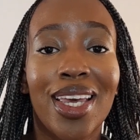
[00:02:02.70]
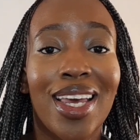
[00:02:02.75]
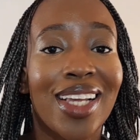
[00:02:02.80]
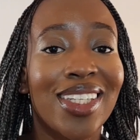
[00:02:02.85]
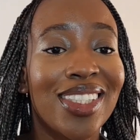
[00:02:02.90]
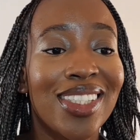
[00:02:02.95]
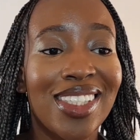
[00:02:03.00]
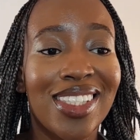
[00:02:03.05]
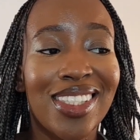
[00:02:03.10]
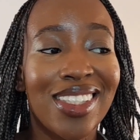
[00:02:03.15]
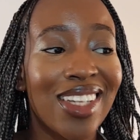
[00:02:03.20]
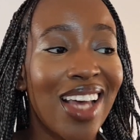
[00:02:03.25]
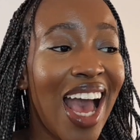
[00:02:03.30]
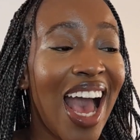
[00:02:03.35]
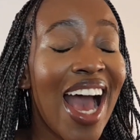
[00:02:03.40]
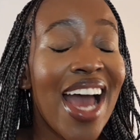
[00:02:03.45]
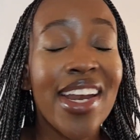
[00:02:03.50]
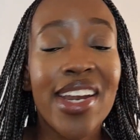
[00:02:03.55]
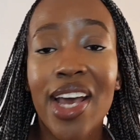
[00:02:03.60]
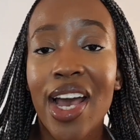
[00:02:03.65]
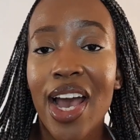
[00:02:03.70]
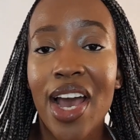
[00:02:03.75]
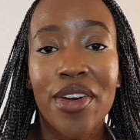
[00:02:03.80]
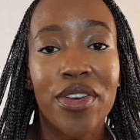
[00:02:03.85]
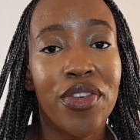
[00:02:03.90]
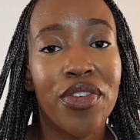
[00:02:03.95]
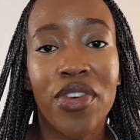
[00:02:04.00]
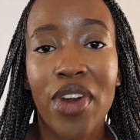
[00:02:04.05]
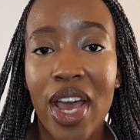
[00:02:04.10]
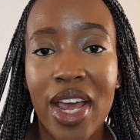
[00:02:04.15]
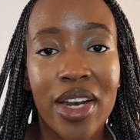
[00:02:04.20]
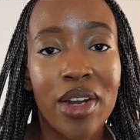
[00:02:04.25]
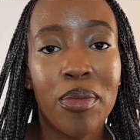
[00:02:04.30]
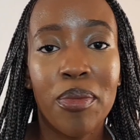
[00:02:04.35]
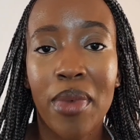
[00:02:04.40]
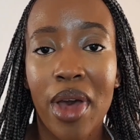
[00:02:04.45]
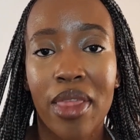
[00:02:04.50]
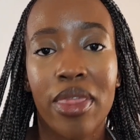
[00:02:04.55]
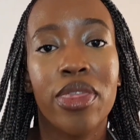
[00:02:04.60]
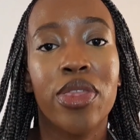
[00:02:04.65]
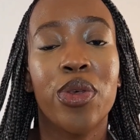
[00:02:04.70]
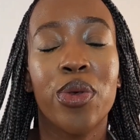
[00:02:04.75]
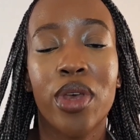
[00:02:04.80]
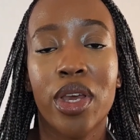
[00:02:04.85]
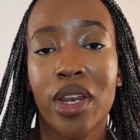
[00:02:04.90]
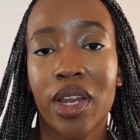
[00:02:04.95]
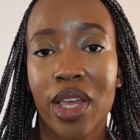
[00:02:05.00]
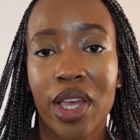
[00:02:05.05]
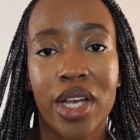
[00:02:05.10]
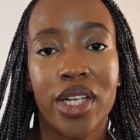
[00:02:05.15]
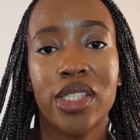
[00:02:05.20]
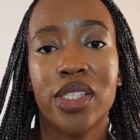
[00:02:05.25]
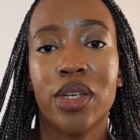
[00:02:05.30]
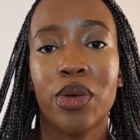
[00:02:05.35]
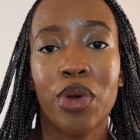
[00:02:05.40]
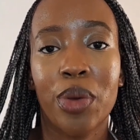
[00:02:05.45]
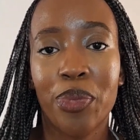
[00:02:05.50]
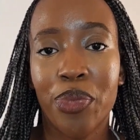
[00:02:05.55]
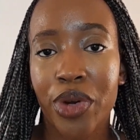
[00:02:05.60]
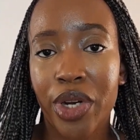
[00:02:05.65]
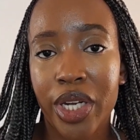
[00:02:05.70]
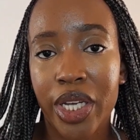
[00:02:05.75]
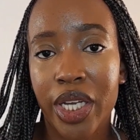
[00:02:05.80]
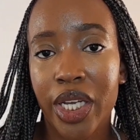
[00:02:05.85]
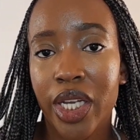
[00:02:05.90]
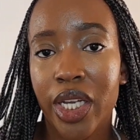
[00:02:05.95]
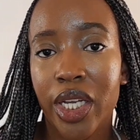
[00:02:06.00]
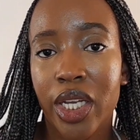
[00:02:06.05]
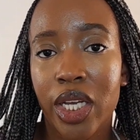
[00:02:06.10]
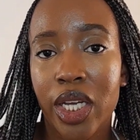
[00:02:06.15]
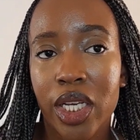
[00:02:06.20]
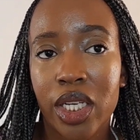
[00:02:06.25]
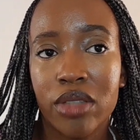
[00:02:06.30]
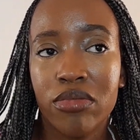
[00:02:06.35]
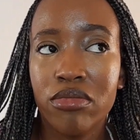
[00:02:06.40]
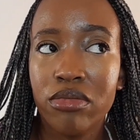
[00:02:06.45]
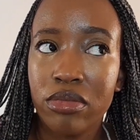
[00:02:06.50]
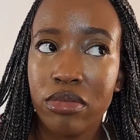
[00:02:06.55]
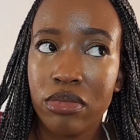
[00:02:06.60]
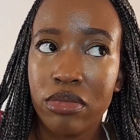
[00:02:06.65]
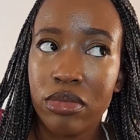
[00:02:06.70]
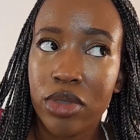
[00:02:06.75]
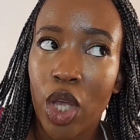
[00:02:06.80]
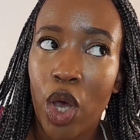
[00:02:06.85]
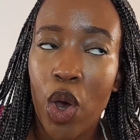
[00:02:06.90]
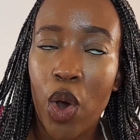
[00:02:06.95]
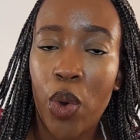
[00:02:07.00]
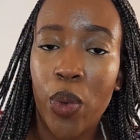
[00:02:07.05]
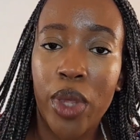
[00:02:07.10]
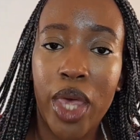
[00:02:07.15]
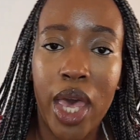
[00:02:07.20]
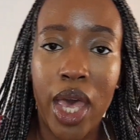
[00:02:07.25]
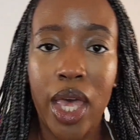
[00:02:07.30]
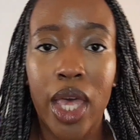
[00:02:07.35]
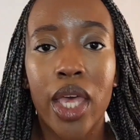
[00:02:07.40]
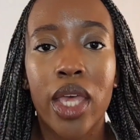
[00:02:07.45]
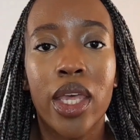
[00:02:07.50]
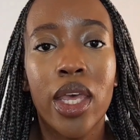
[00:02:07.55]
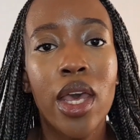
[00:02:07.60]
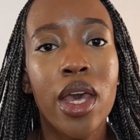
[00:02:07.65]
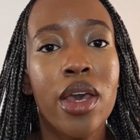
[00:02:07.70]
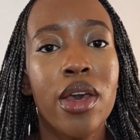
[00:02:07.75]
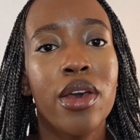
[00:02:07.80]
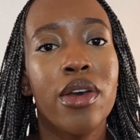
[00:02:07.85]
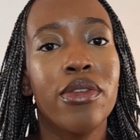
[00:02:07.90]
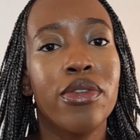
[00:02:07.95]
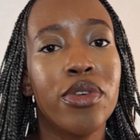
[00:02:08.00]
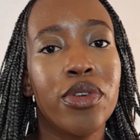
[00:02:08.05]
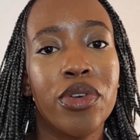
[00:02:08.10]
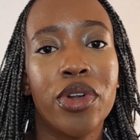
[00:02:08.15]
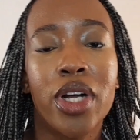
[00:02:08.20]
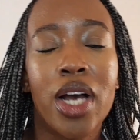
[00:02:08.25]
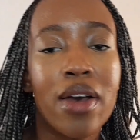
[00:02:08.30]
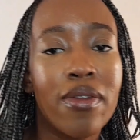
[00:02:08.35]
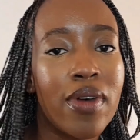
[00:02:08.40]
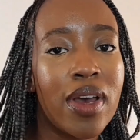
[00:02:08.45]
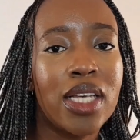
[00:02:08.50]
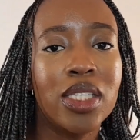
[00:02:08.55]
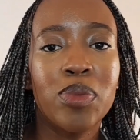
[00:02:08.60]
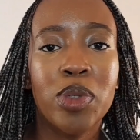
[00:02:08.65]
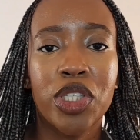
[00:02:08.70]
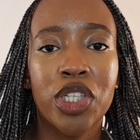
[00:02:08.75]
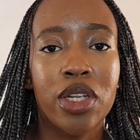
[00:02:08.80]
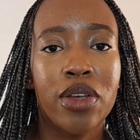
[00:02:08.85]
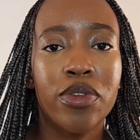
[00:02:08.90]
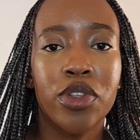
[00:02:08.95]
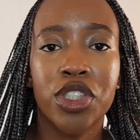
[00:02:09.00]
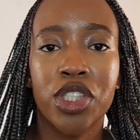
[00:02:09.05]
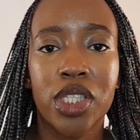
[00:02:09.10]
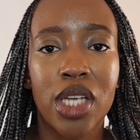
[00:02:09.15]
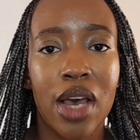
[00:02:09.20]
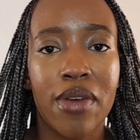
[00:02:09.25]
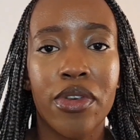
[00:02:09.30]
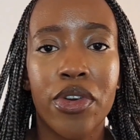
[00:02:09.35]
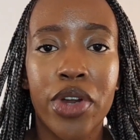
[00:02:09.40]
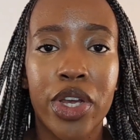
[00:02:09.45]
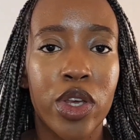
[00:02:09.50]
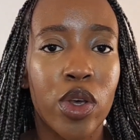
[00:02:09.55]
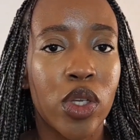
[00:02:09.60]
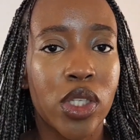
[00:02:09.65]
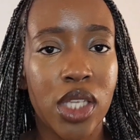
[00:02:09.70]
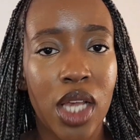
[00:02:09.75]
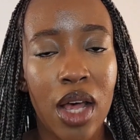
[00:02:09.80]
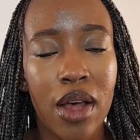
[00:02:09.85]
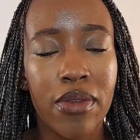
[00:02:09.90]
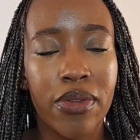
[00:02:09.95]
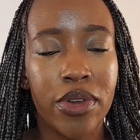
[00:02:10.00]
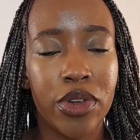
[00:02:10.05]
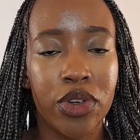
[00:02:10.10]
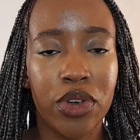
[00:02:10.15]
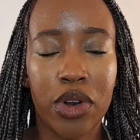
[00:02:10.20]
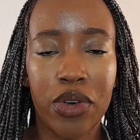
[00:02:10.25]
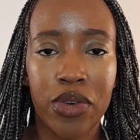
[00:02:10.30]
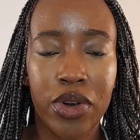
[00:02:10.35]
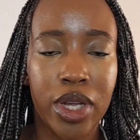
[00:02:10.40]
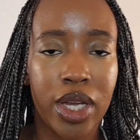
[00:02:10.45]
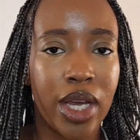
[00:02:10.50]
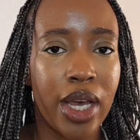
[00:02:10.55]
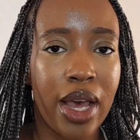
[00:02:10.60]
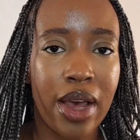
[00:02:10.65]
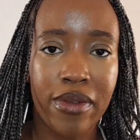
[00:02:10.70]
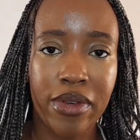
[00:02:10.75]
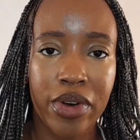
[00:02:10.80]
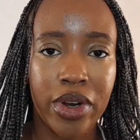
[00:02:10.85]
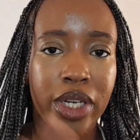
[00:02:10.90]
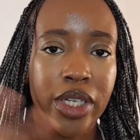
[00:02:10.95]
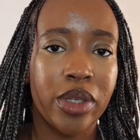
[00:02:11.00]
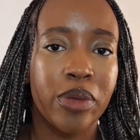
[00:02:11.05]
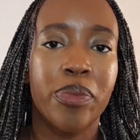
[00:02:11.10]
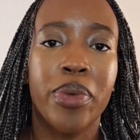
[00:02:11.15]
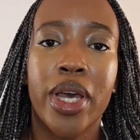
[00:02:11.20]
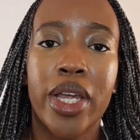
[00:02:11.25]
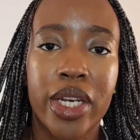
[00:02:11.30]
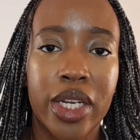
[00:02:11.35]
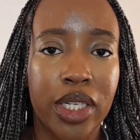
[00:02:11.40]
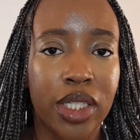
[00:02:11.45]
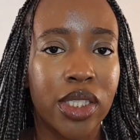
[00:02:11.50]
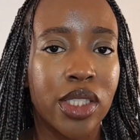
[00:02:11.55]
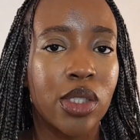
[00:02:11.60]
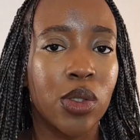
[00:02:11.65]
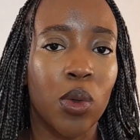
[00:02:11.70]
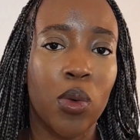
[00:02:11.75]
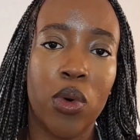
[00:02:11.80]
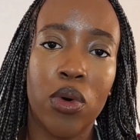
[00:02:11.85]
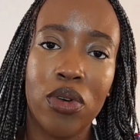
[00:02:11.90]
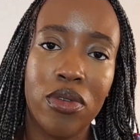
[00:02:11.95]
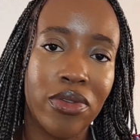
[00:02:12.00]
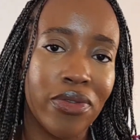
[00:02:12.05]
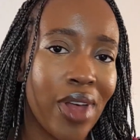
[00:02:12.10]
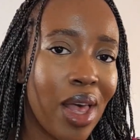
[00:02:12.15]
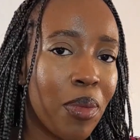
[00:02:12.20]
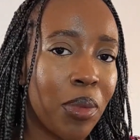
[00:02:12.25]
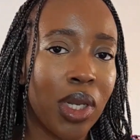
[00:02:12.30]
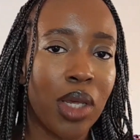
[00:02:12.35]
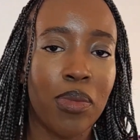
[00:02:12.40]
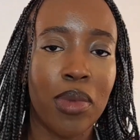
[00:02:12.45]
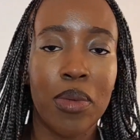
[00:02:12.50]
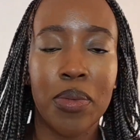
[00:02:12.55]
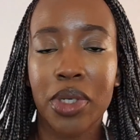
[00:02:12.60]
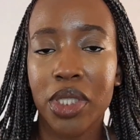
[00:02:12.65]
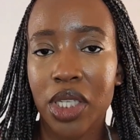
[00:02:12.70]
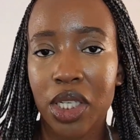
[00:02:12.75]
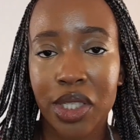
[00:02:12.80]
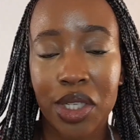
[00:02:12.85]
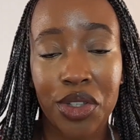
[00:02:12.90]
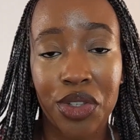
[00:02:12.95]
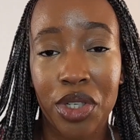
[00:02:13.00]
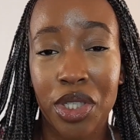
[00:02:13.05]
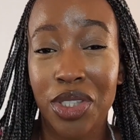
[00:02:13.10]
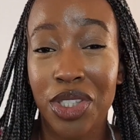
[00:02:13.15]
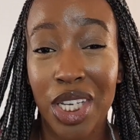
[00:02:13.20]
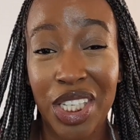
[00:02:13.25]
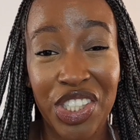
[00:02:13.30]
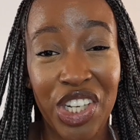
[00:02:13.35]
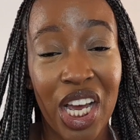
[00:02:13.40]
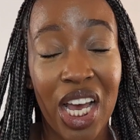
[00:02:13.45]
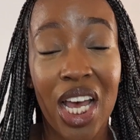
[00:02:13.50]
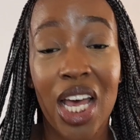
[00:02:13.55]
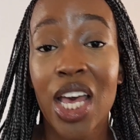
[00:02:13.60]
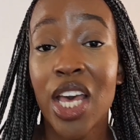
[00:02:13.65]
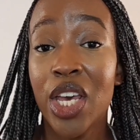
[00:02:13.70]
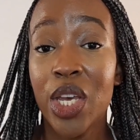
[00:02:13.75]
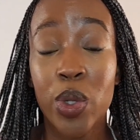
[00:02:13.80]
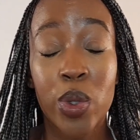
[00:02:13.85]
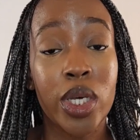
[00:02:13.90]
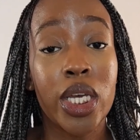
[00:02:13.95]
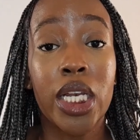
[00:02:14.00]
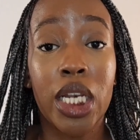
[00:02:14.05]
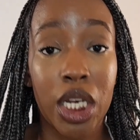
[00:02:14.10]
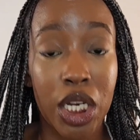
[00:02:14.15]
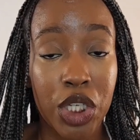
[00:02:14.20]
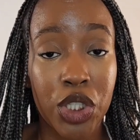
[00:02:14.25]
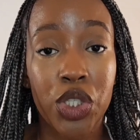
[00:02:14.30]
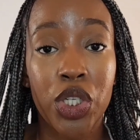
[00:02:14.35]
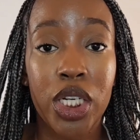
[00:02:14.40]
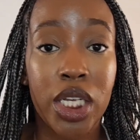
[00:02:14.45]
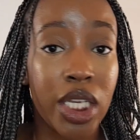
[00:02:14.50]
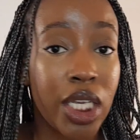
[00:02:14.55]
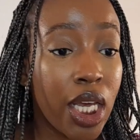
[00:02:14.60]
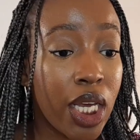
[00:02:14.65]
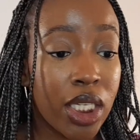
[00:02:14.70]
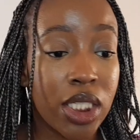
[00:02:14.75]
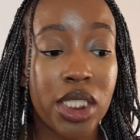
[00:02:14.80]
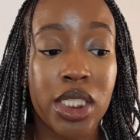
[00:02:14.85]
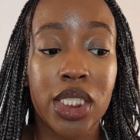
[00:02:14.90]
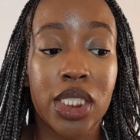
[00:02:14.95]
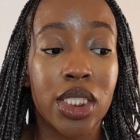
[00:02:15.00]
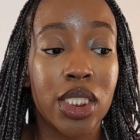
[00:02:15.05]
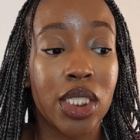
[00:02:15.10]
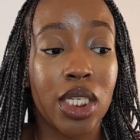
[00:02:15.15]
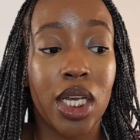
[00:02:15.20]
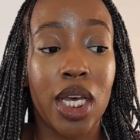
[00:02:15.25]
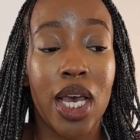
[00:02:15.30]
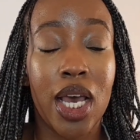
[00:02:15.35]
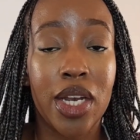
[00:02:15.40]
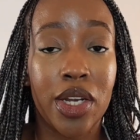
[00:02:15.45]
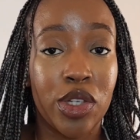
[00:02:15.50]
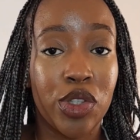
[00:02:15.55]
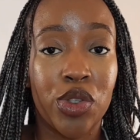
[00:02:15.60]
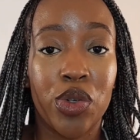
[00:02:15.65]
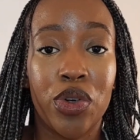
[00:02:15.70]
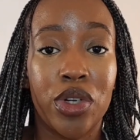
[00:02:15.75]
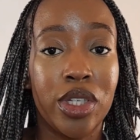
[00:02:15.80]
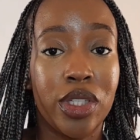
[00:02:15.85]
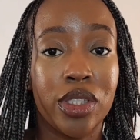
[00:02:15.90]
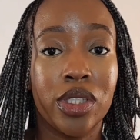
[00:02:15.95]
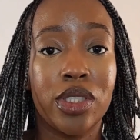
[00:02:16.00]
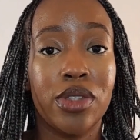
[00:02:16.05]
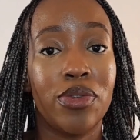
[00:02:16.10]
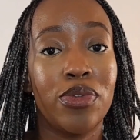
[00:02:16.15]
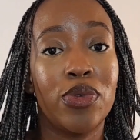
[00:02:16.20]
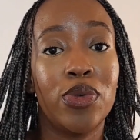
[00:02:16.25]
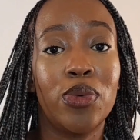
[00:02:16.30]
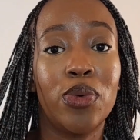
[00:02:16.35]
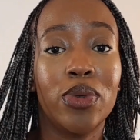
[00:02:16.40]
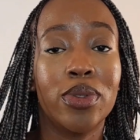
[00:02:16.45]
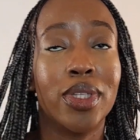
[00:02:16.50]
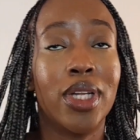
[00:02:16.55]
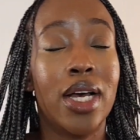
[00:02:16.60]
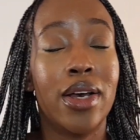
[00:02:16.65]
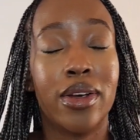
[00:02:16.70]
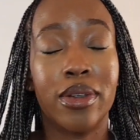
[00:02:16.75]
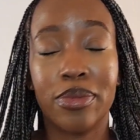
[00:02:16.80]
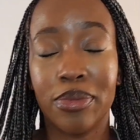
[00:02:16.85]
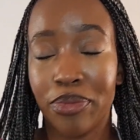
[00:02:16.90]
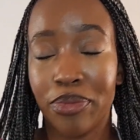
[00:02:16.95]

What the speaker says: get under 100 rand a month, you can get a pretty okay funeral cover, especially if you're just covering yourself and you're not really covering dependents or family members, etc. etc. You can literally get an insurance for a